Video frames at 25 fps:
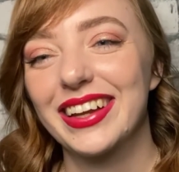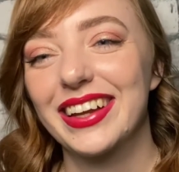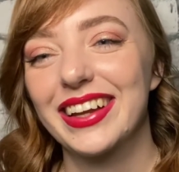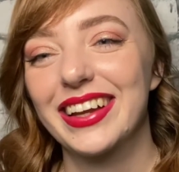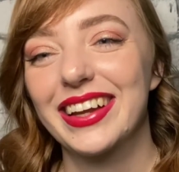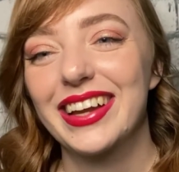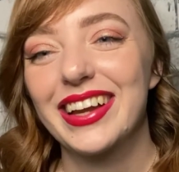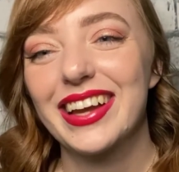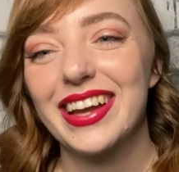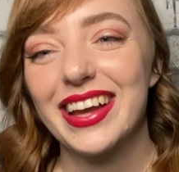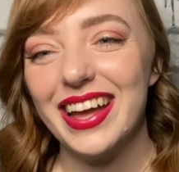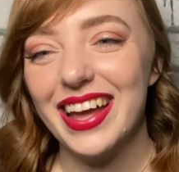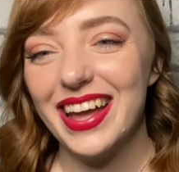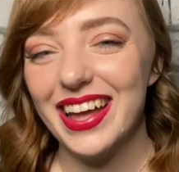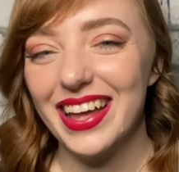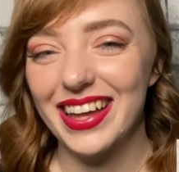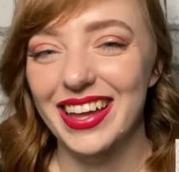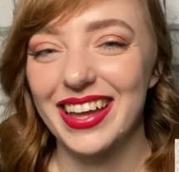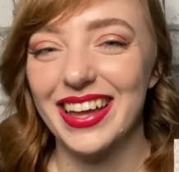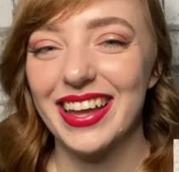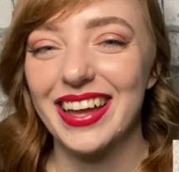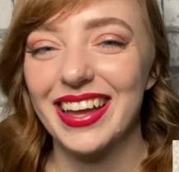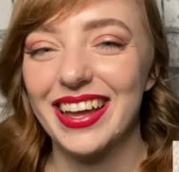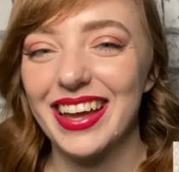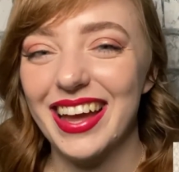
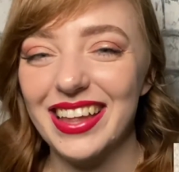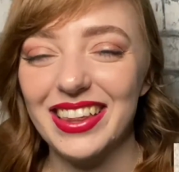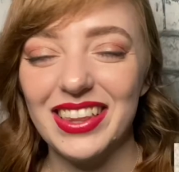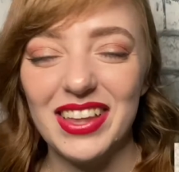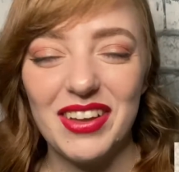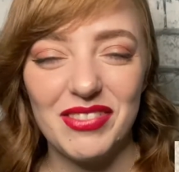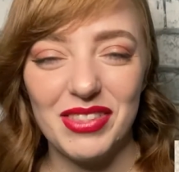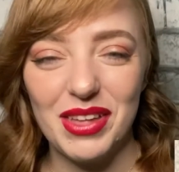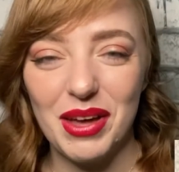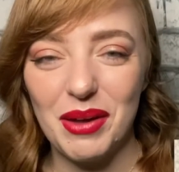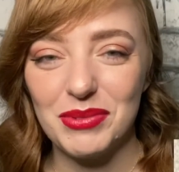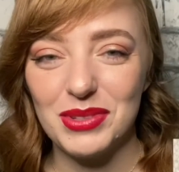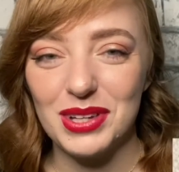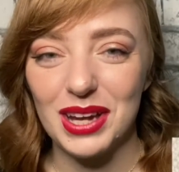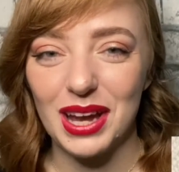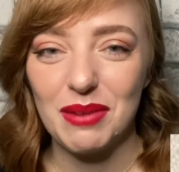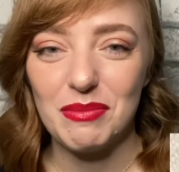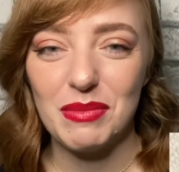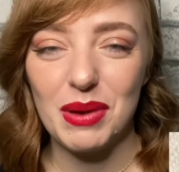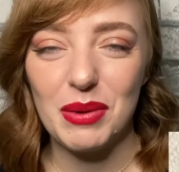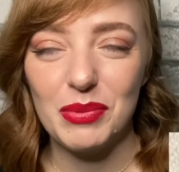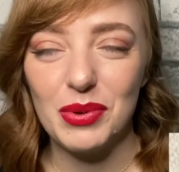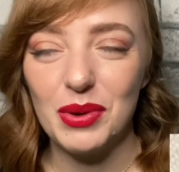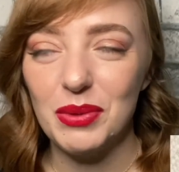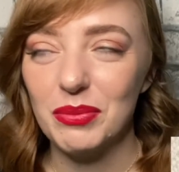I love that I'm talking
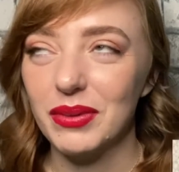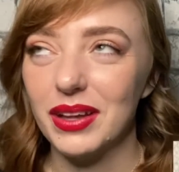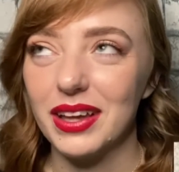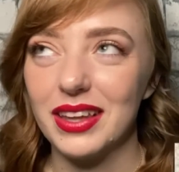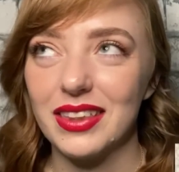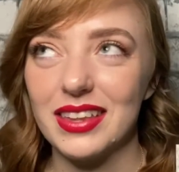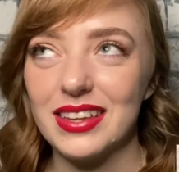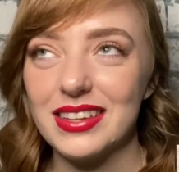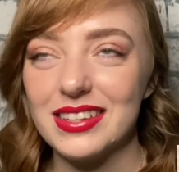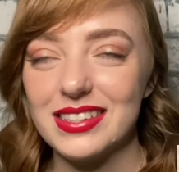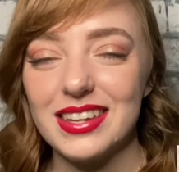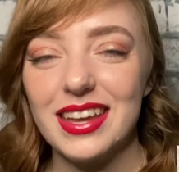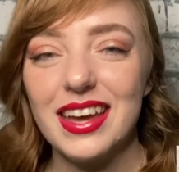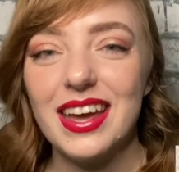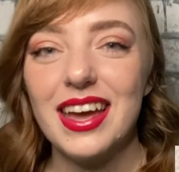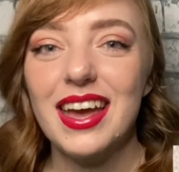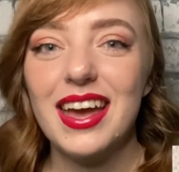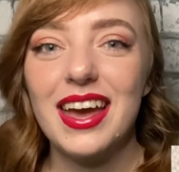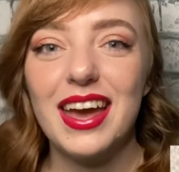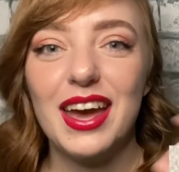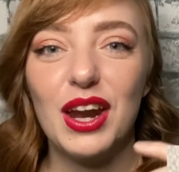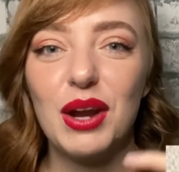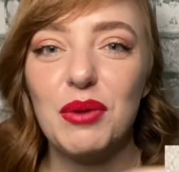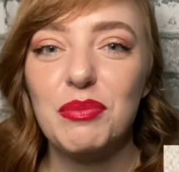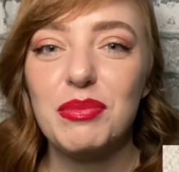about poop like this.
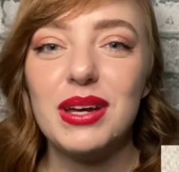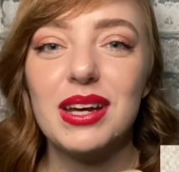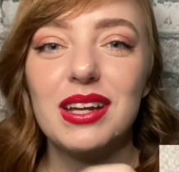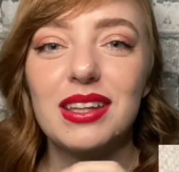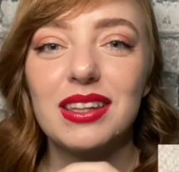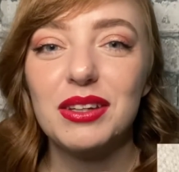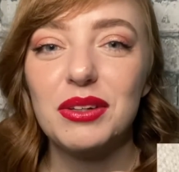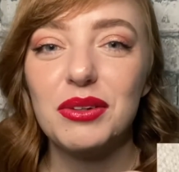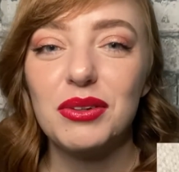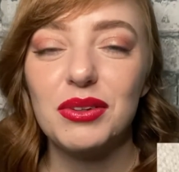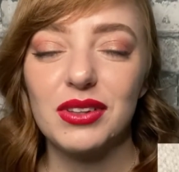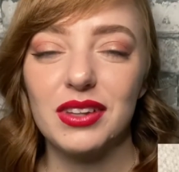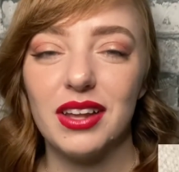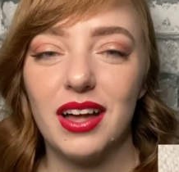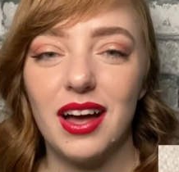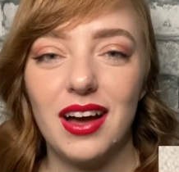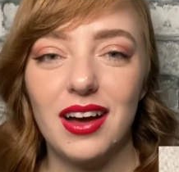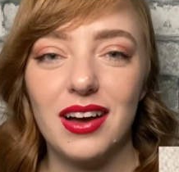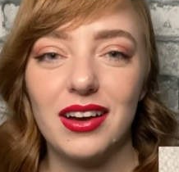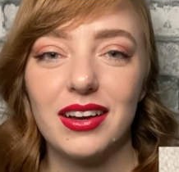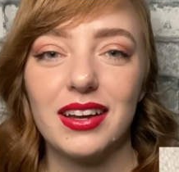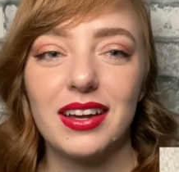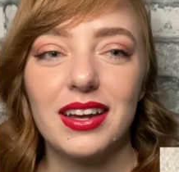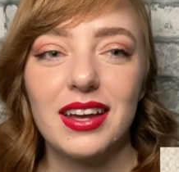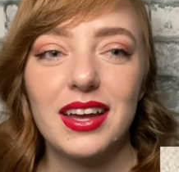It'll be a little
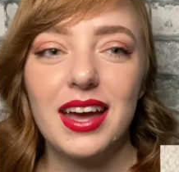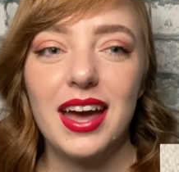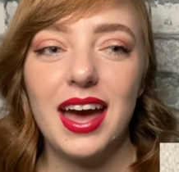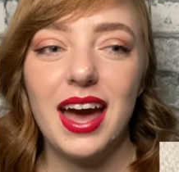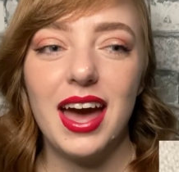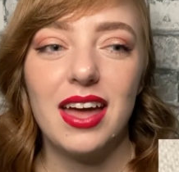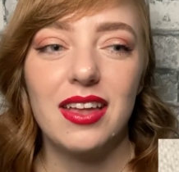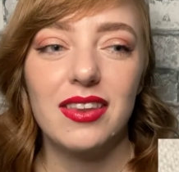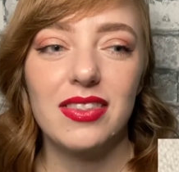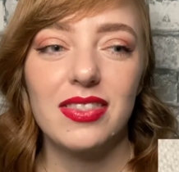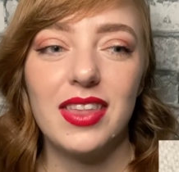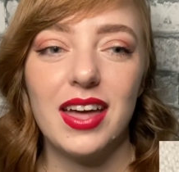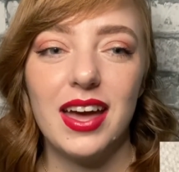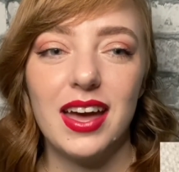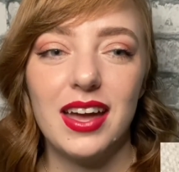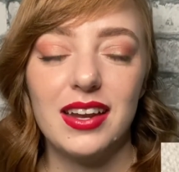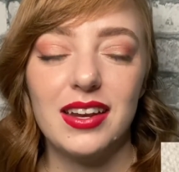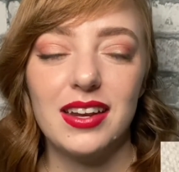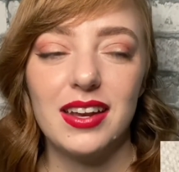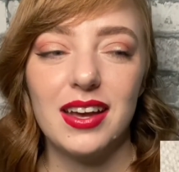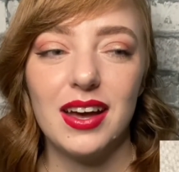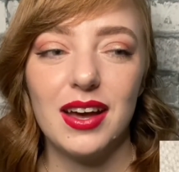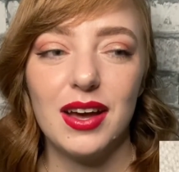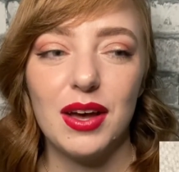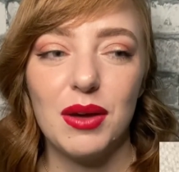log, and then
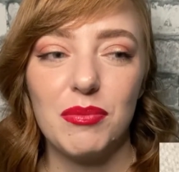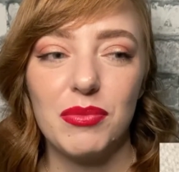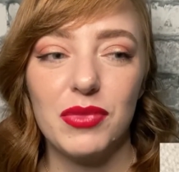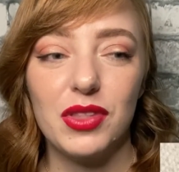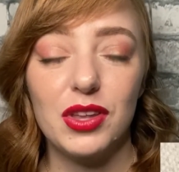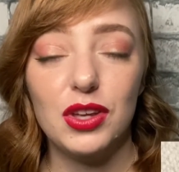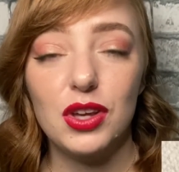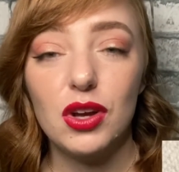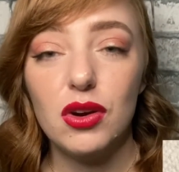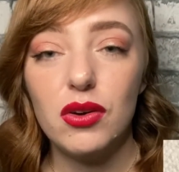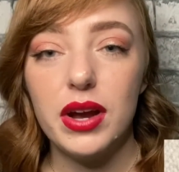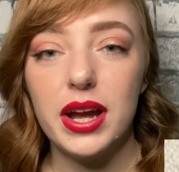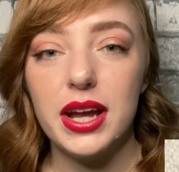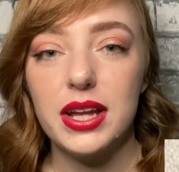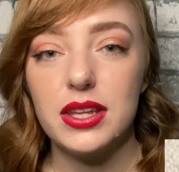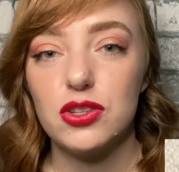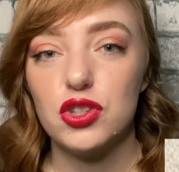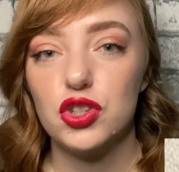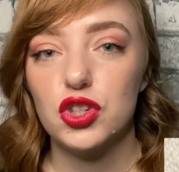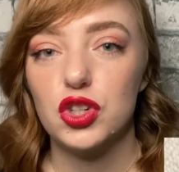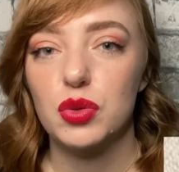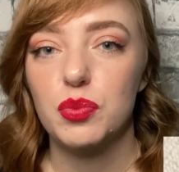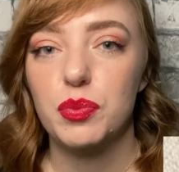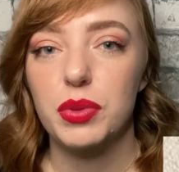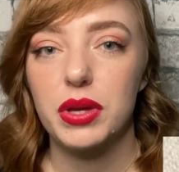the urates
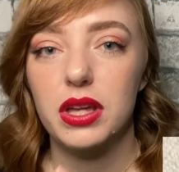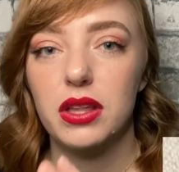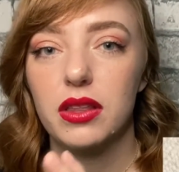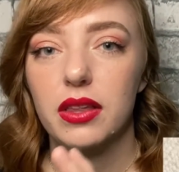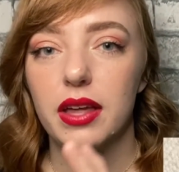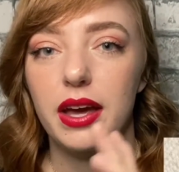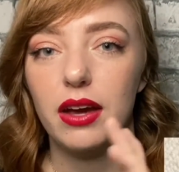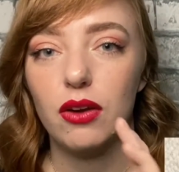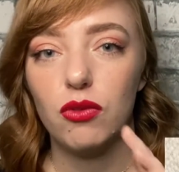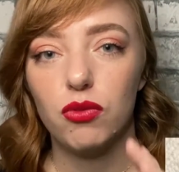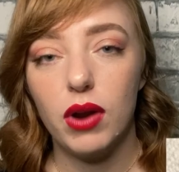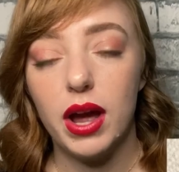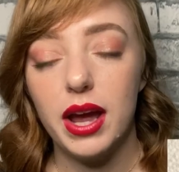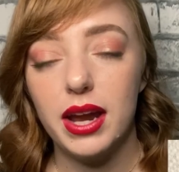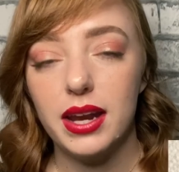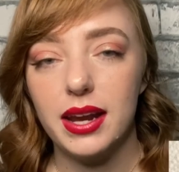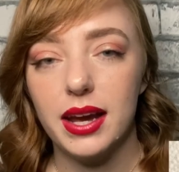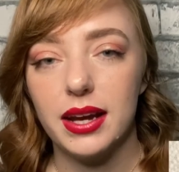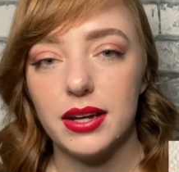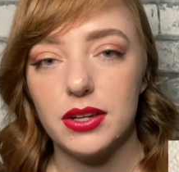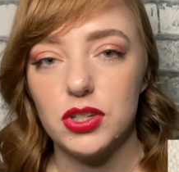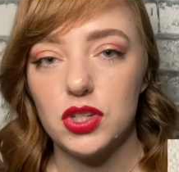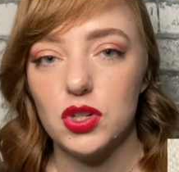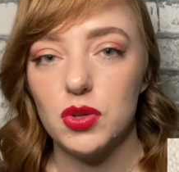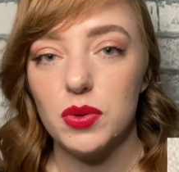should be like right
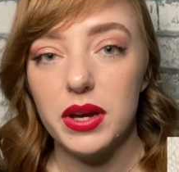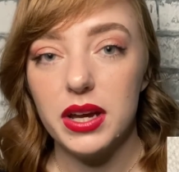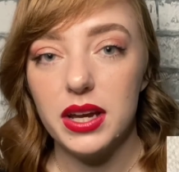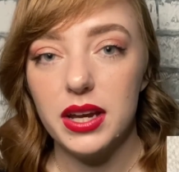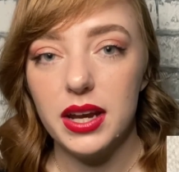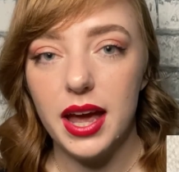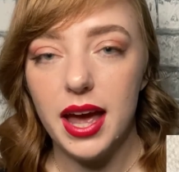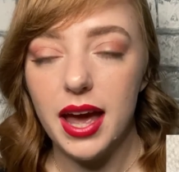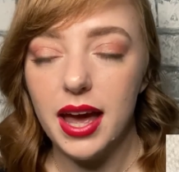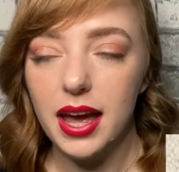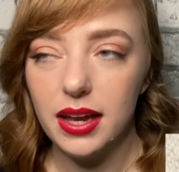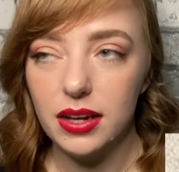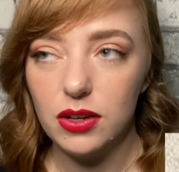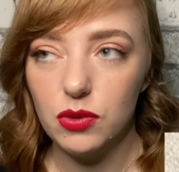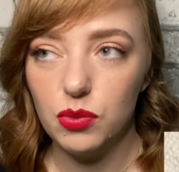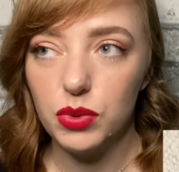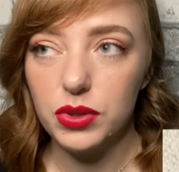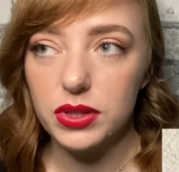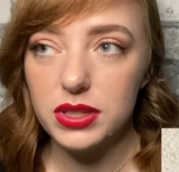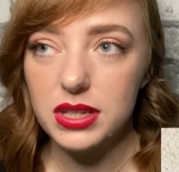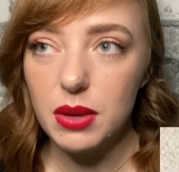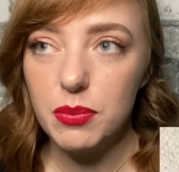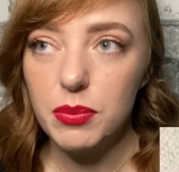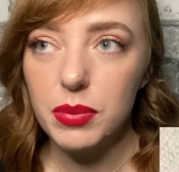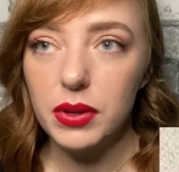next to it, and will
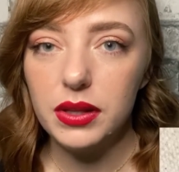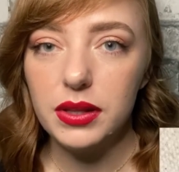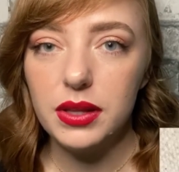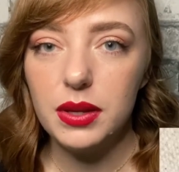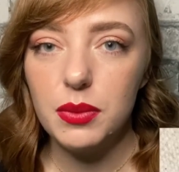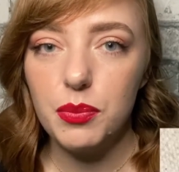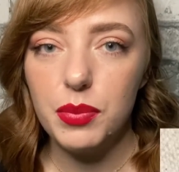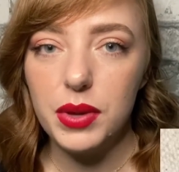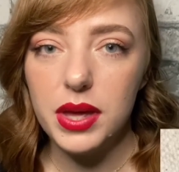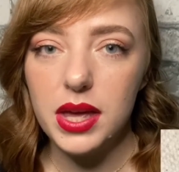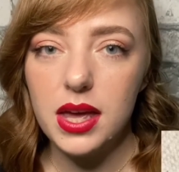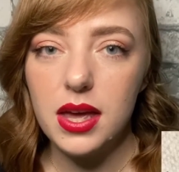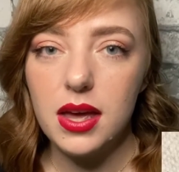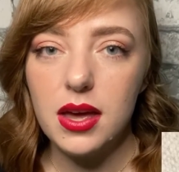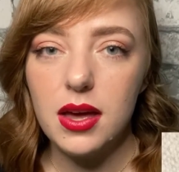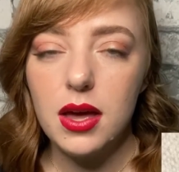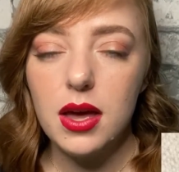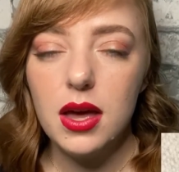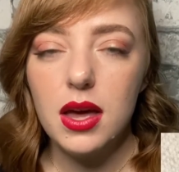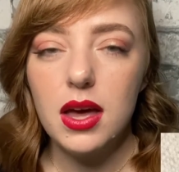typically be,